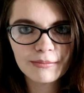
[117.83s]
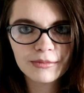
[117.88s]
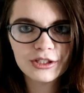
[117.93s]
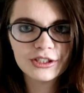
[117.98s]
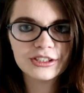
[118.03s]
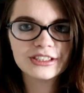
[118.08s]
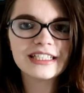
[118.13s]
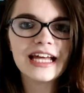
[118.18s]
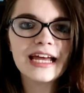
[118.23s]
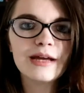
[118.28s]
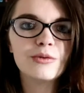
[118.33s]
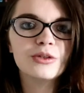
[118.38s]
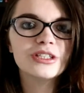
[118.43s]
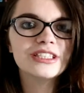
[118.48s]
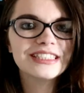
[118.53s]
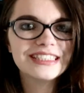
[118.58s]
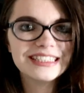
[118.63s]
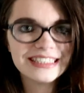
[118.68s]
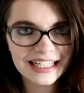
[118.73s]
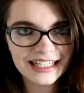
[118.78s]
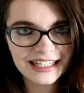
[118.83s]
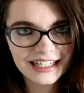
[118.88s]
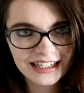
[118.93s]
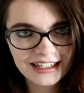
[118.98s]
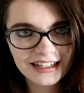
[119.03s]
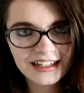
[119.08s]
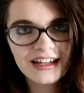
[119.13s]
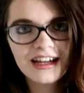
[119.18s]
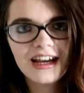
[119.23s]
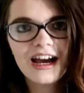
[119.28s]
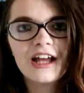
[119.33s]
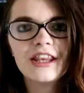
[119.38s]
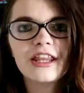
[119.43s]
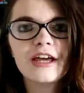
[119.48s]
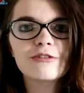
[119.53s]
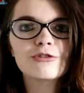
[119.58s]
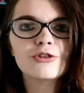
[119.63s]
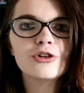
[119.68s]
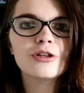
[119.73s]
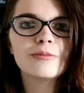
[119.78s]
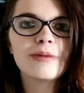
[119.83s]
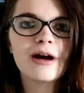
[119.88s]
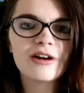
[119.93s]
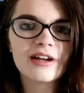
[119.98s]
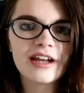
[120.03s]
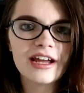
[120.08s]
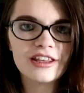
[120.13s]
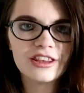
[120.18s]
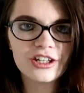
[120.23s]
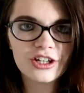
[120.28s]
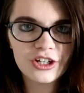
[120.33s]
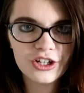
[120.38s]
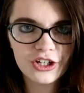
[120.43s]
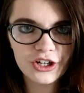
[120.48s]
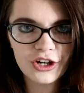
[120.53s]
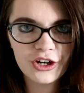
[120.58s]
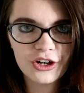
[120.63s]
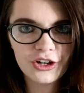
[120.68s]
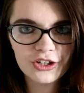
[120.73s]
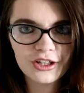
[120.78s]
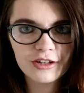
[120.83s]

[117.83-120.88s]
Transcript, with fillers: because they were silly and they were all about getting the girl.